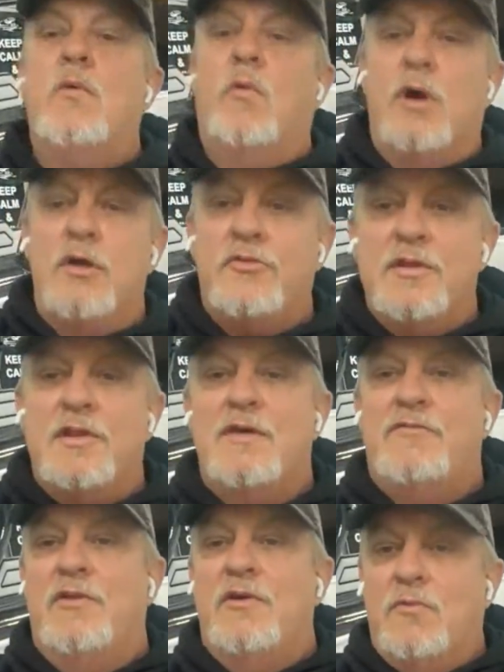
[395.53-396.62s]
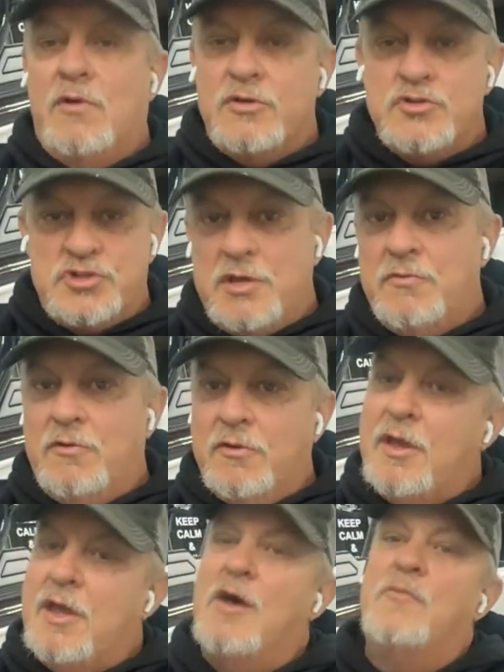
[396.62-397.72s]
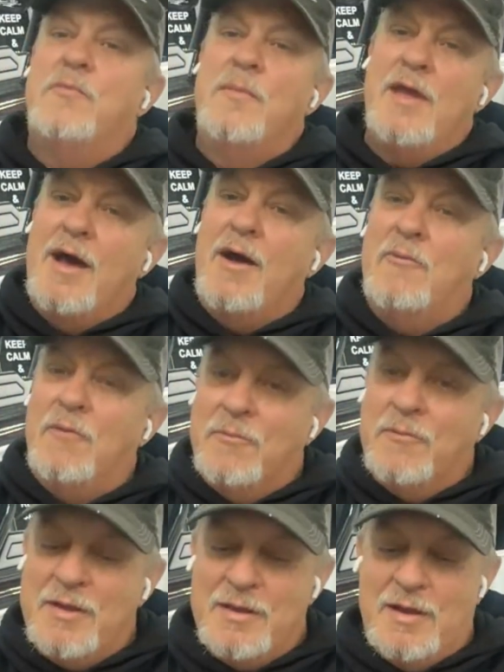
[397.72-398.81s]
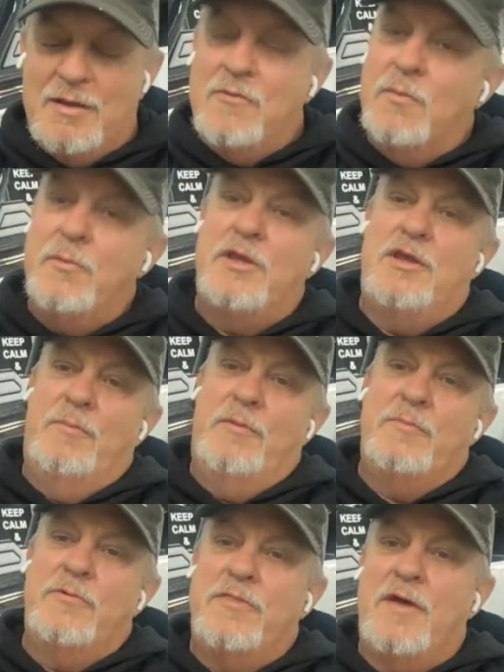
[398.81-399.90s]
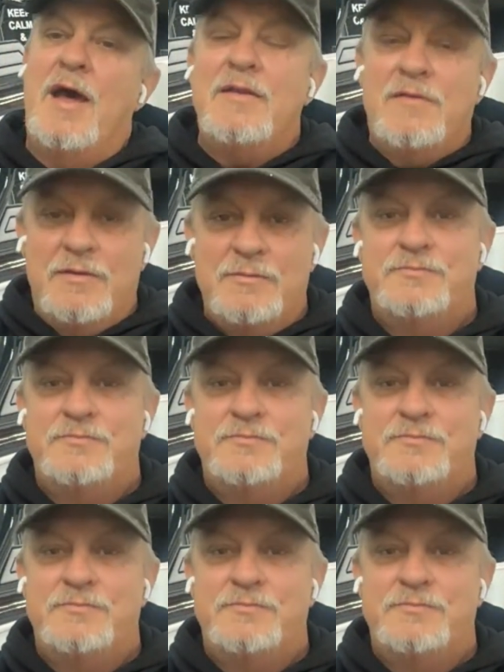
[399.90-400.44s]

was. It definitely was. G really helped me out when we come up with that.